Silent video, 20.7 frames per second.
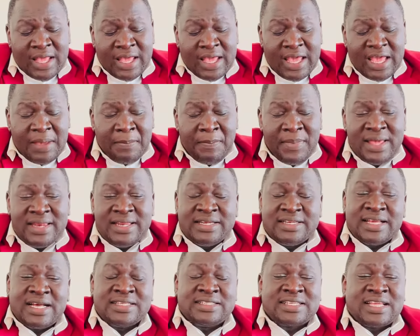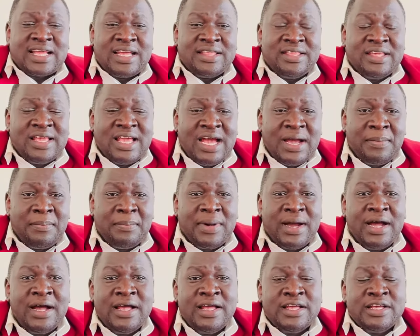Emeritus
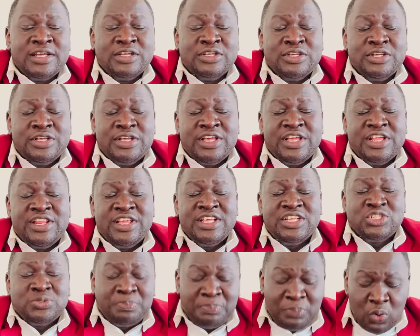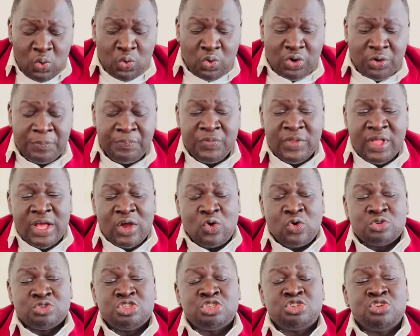Kanyeyamba, in his book,
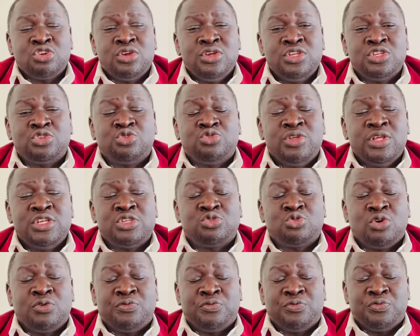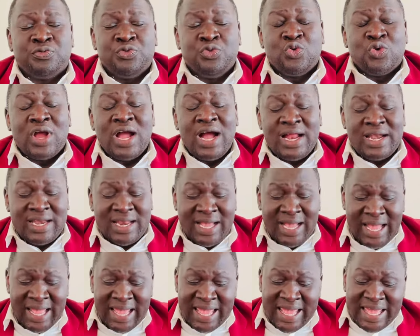Constitutional History, the History of Uganda,
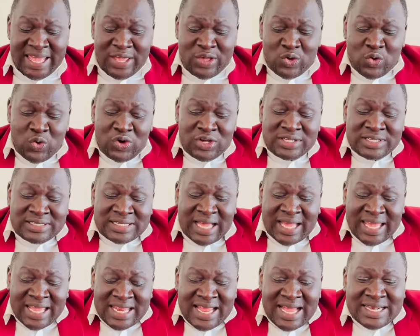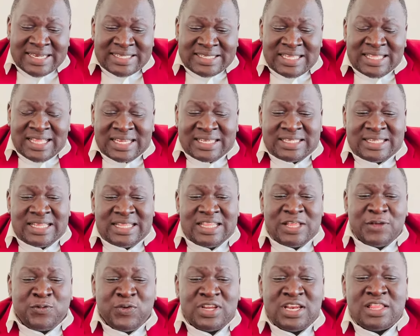he goes ahead and says that the
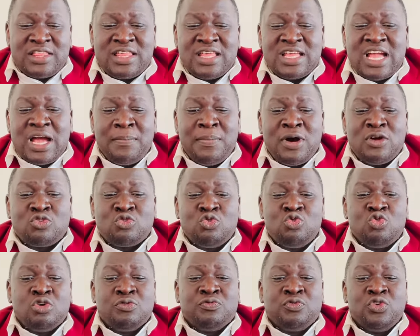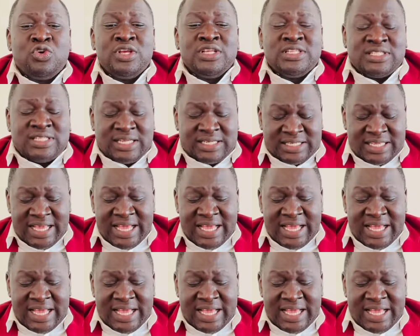funny thing about rule of law is that